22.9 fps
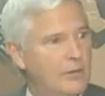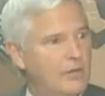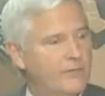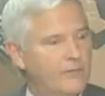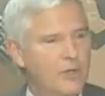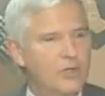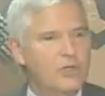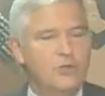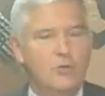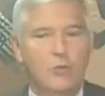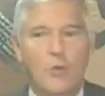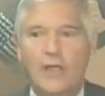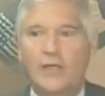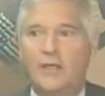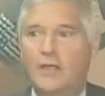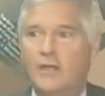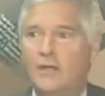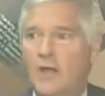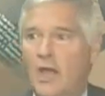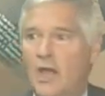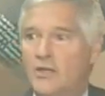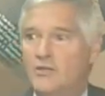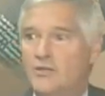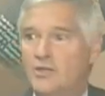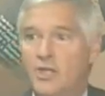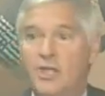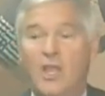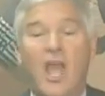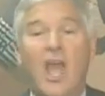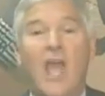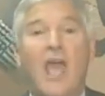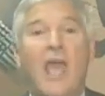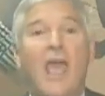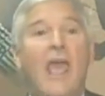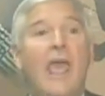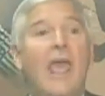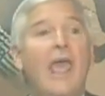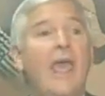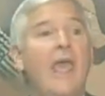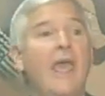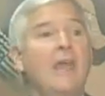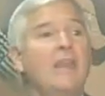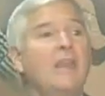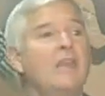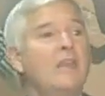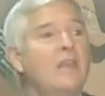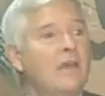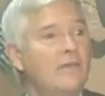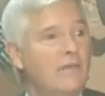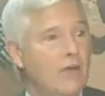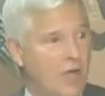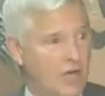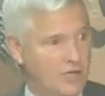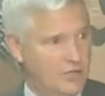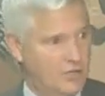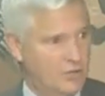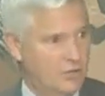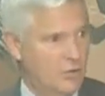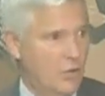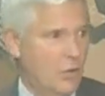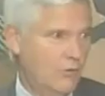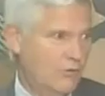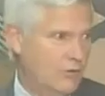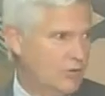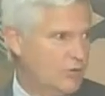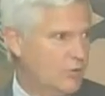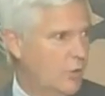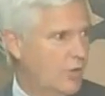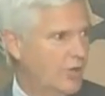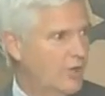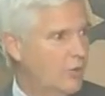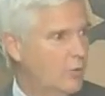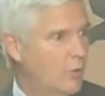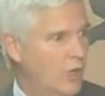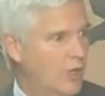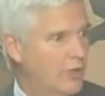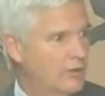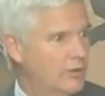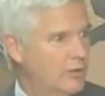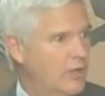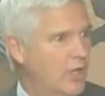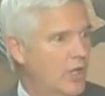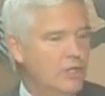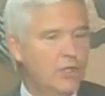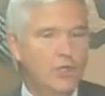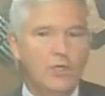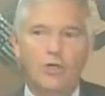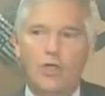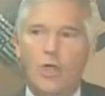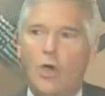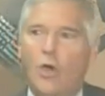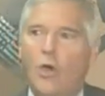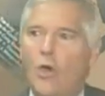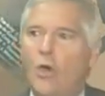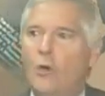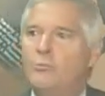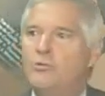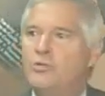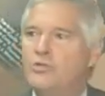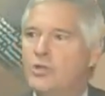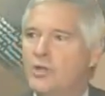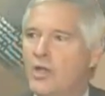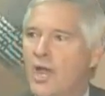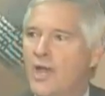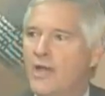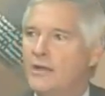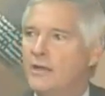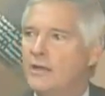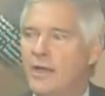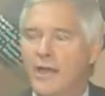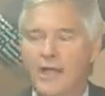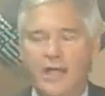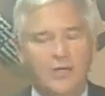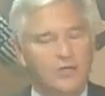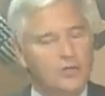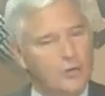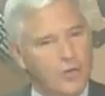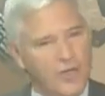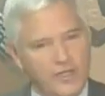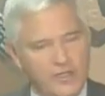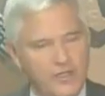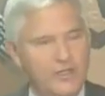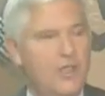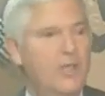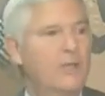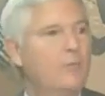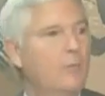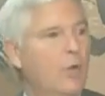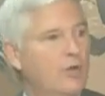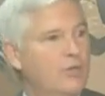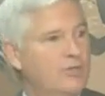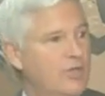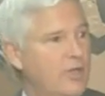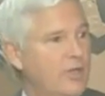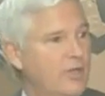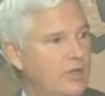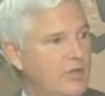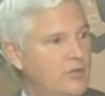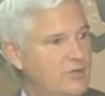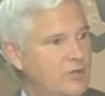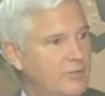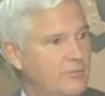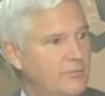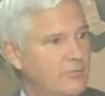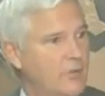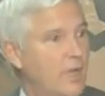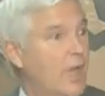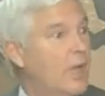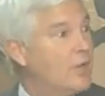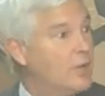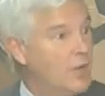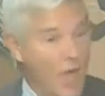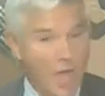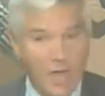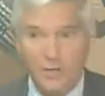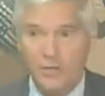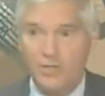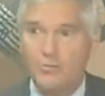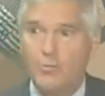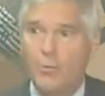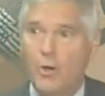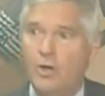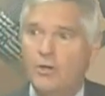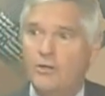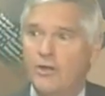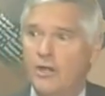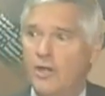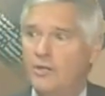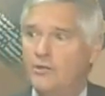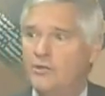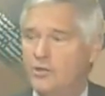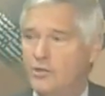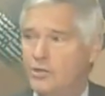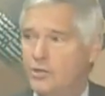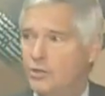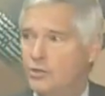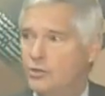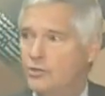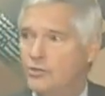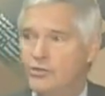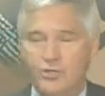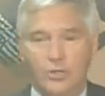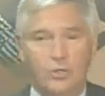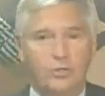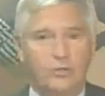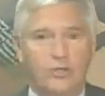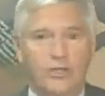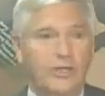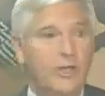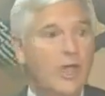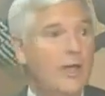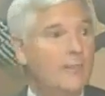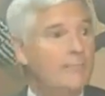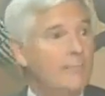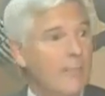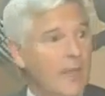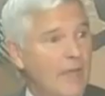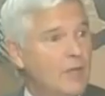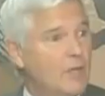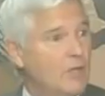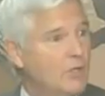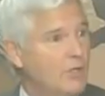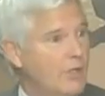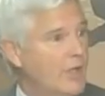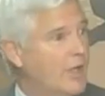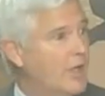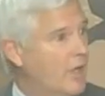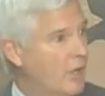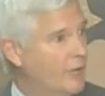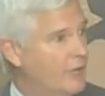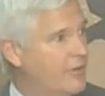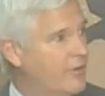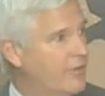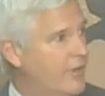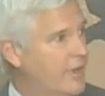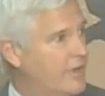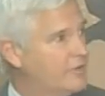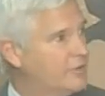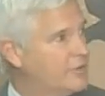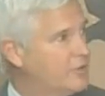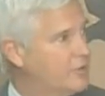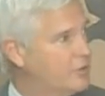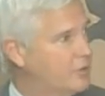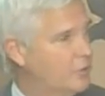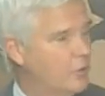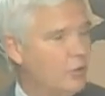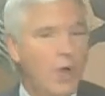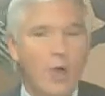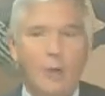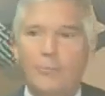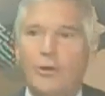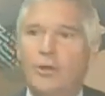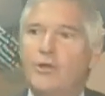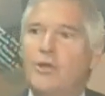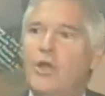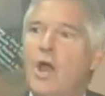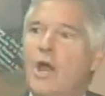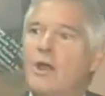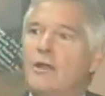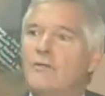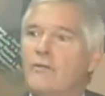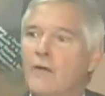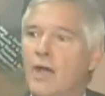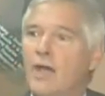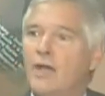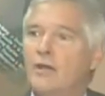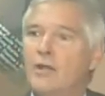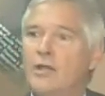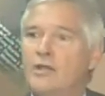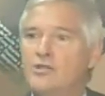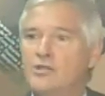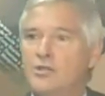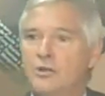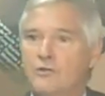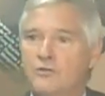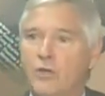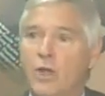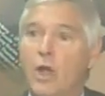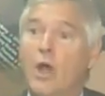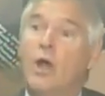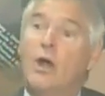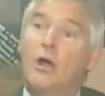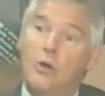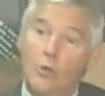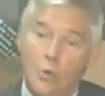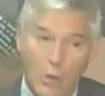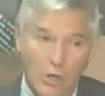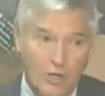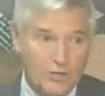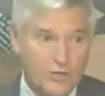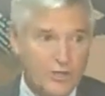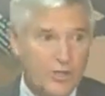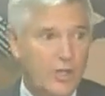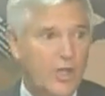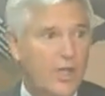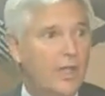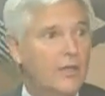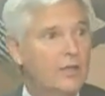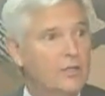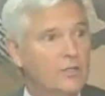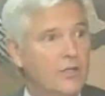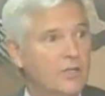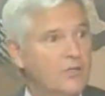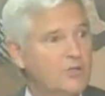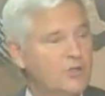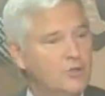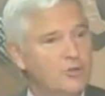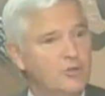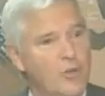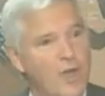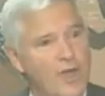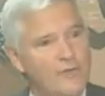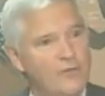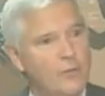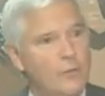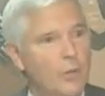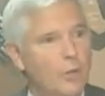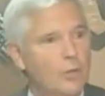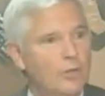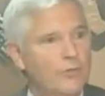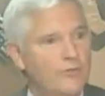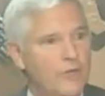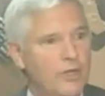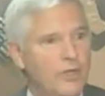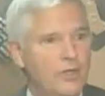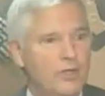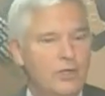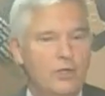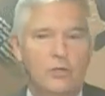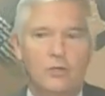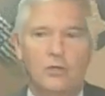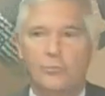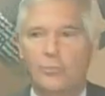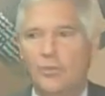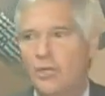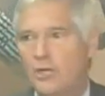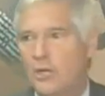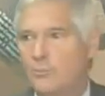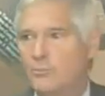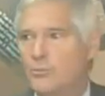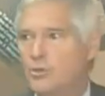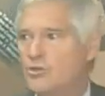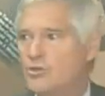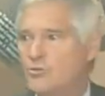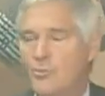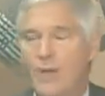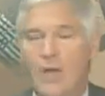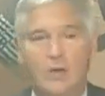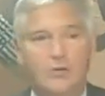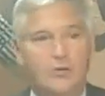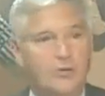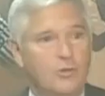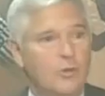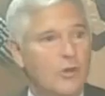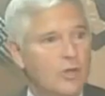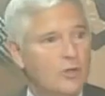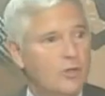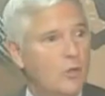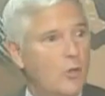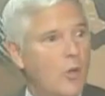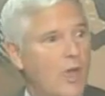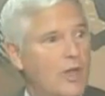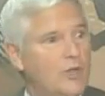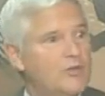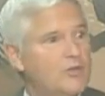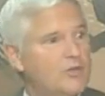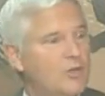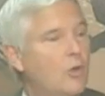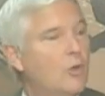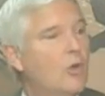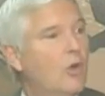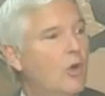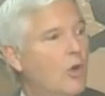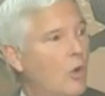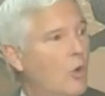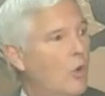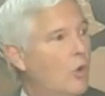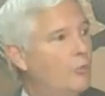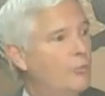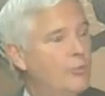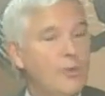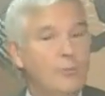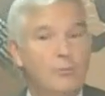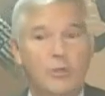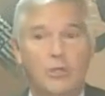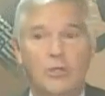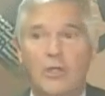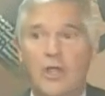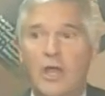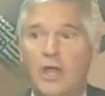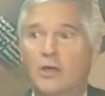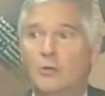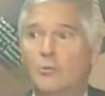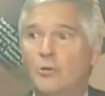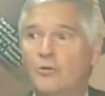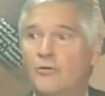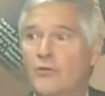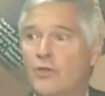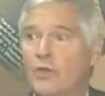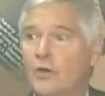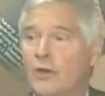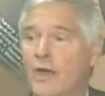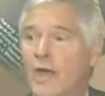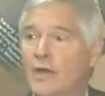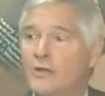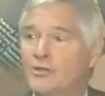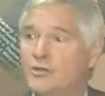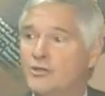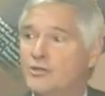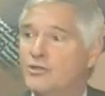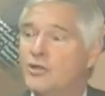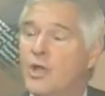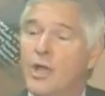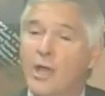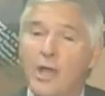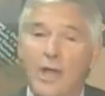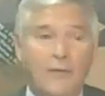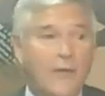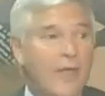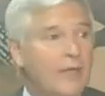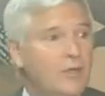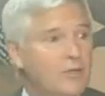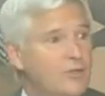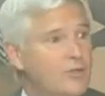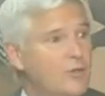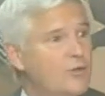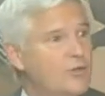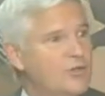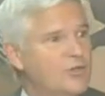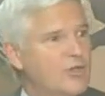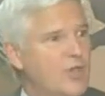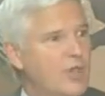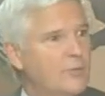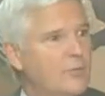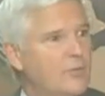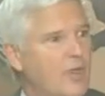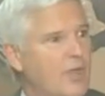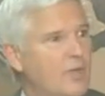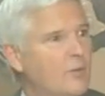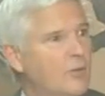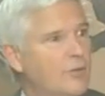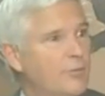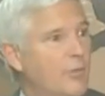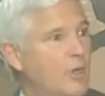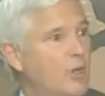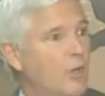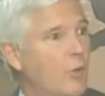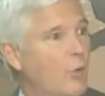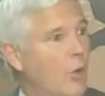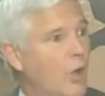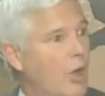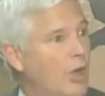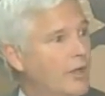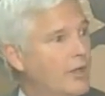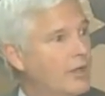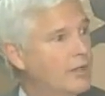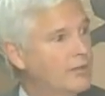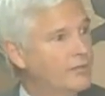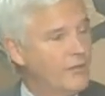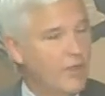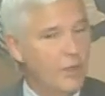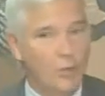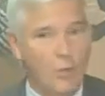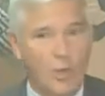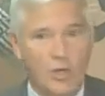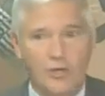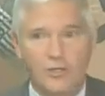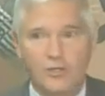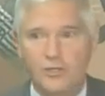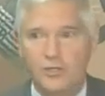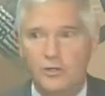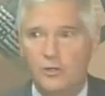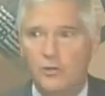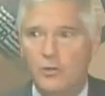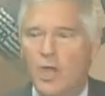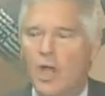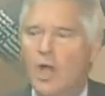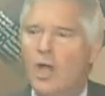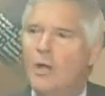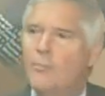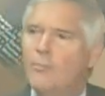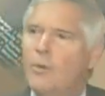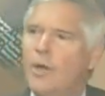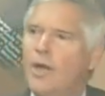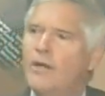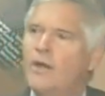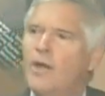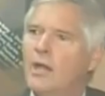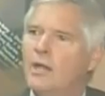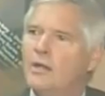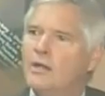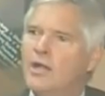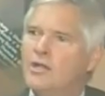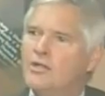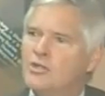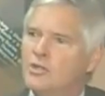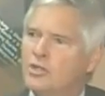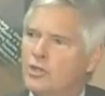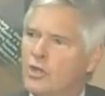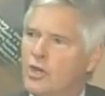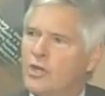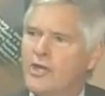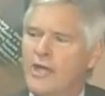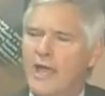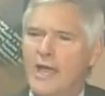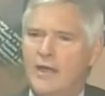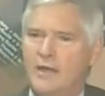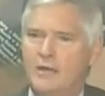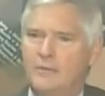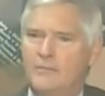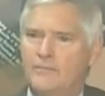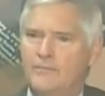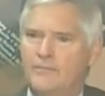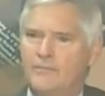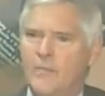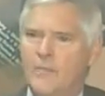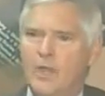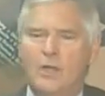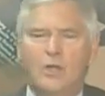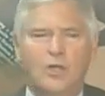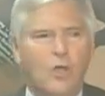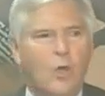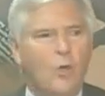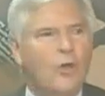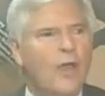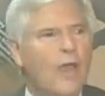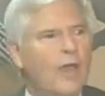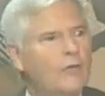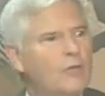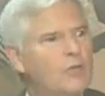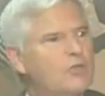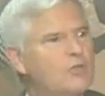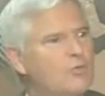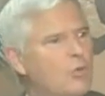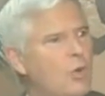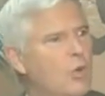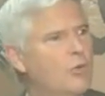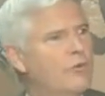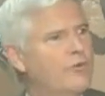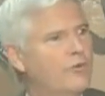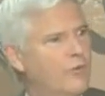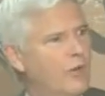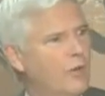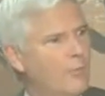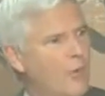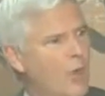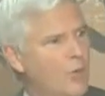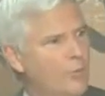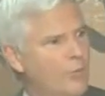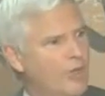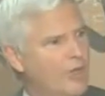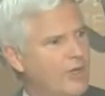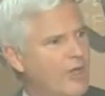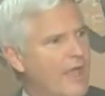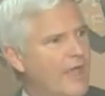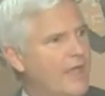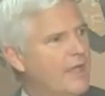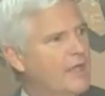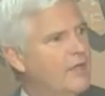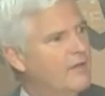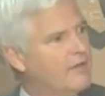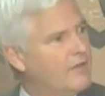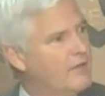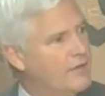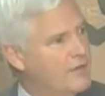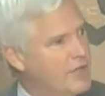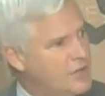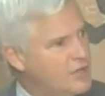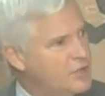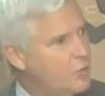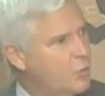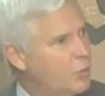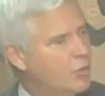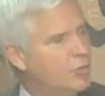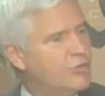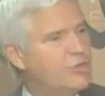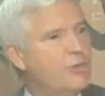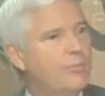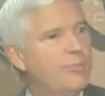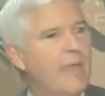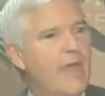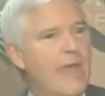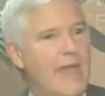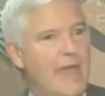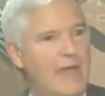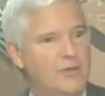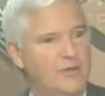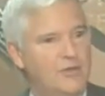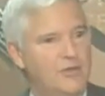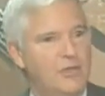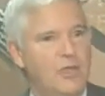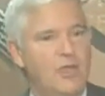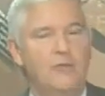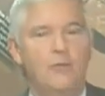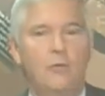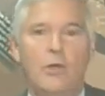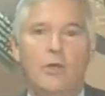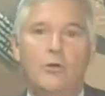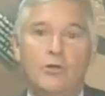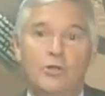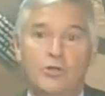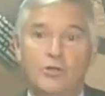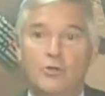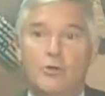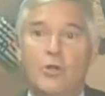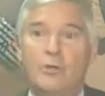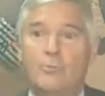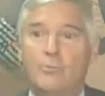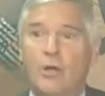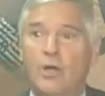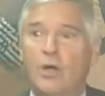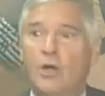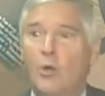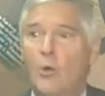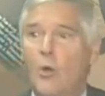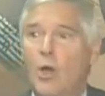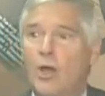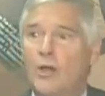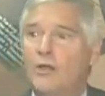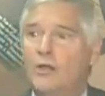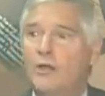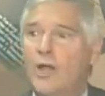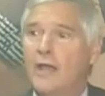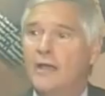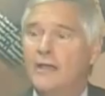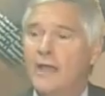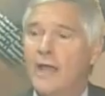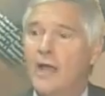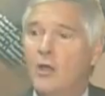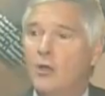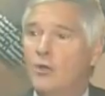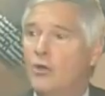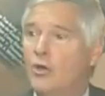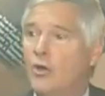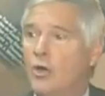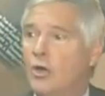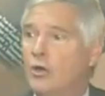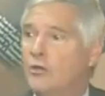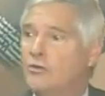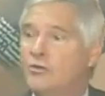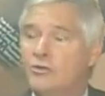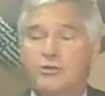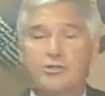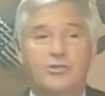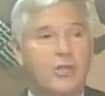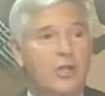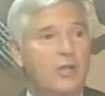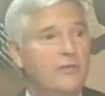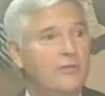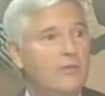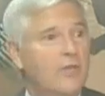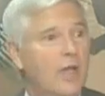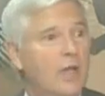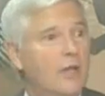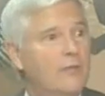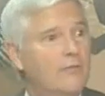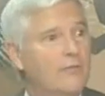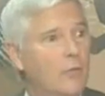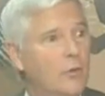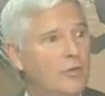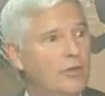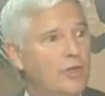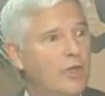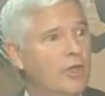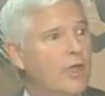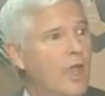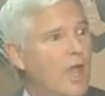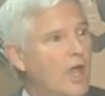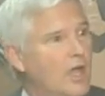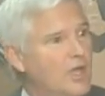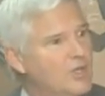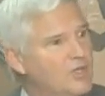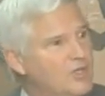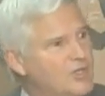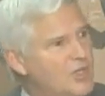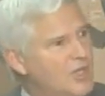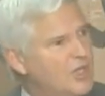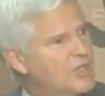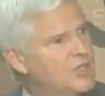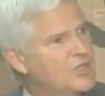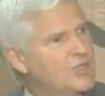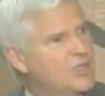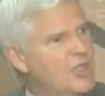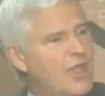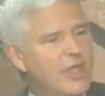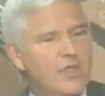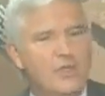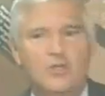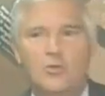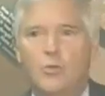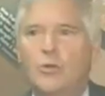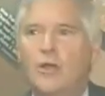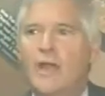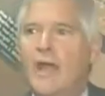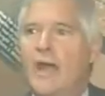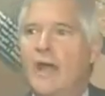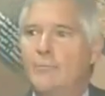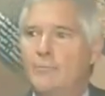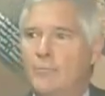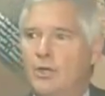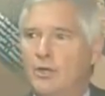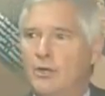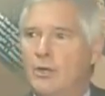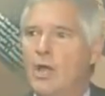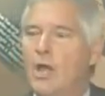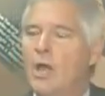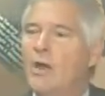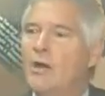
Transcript: First, recognizing any of us over 21 could go home tonight and drink 10 martinis. Not a smart thing to do, certainly not medically a healthy thing to do, but not a violation of law, once again, unless you drive a motor vehicle or beat up your spouse or otherwise. So hold people accountable for their actions. And they could do the same thing with marijuana if they wanted to. But let's look at it. Go down this road for a moment. If this were to pass, if we were to treat marijuana like alcohol in the state of California, 6 things would happen.